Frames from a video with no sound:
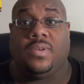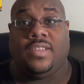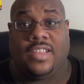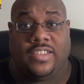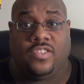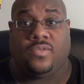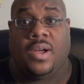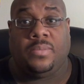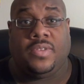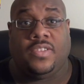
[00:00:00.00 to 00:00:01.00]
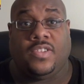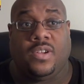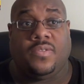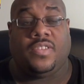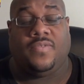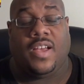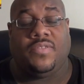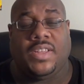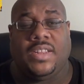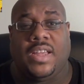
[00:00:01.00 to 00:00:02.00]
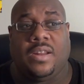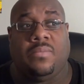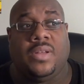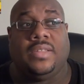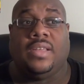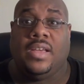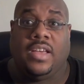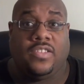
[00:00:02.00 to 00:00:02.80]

because I subscribe to the service, five ninety-nine a month.